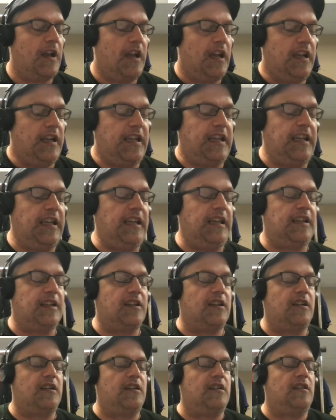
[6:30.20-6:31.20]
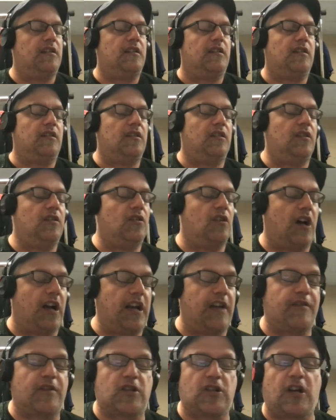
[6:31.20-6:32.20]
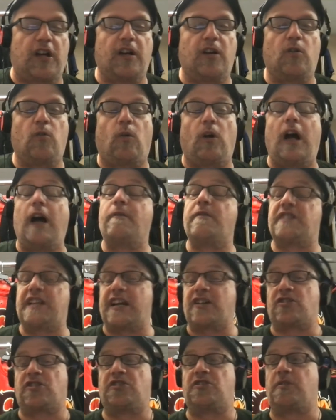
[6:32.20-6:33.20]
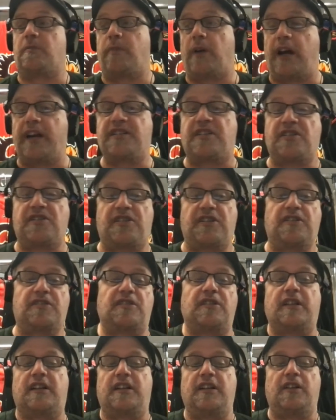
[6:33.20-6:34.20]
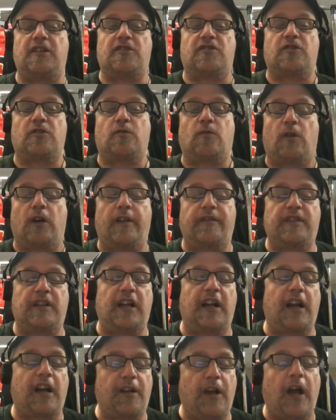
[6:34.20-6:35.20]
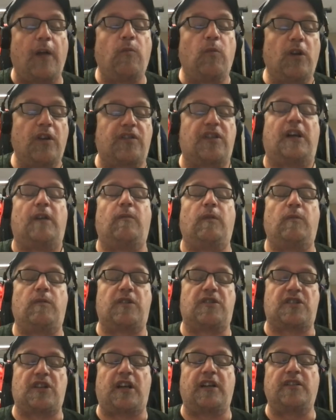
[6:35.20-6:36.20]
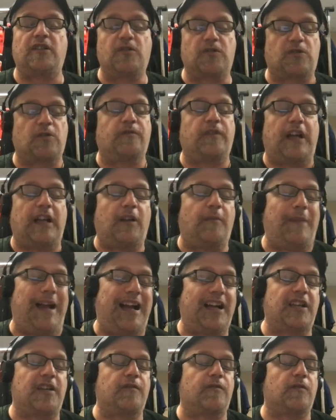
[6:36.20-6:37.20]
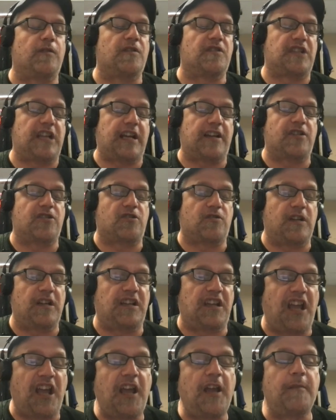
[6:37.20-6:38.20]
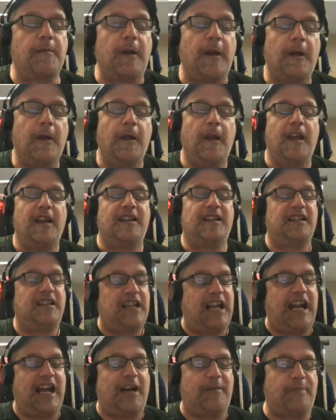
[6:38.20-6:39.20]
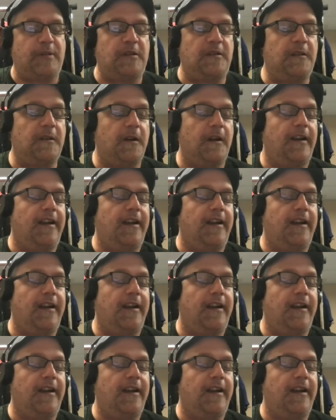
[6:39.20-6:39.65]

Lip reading: he did not have a shot on goal. I was actually surprised to see Nikita Zadorov tonight. I would have thought we would have saw Juuso Valimaki for a second straight game. Didn't happen.